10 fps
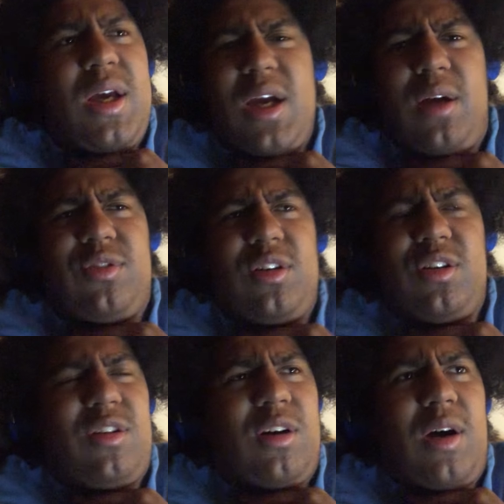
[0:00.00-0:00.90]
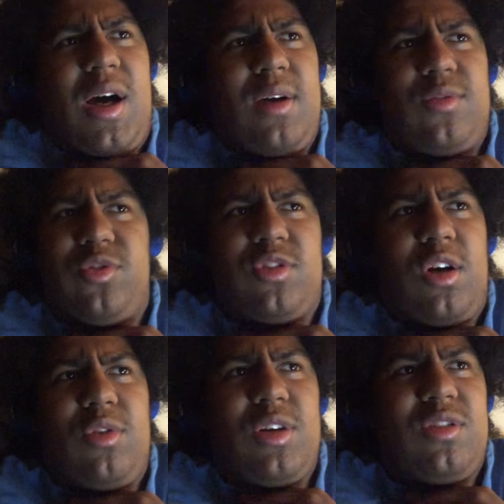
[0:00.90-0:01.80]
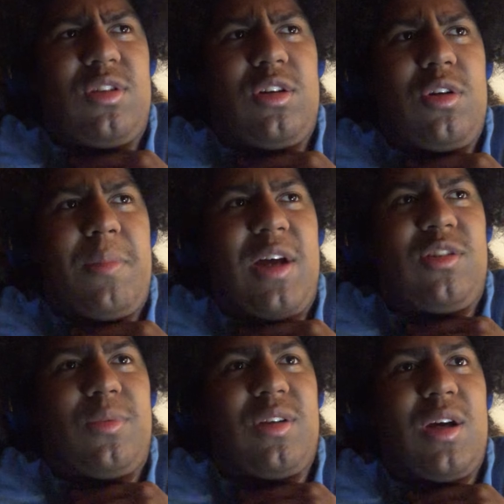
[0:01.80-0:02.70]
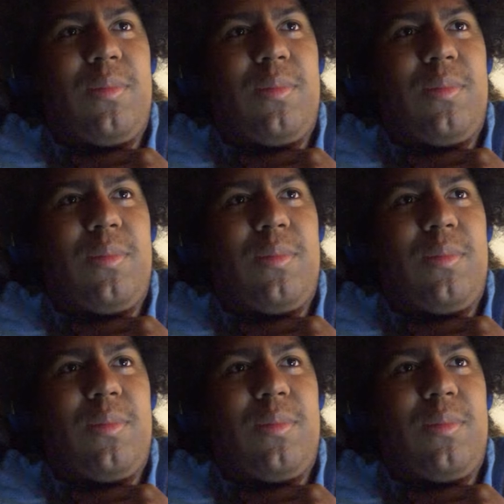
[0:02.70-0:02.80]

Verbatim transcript: yeah, as you can tell, I've started recently doing mashups again,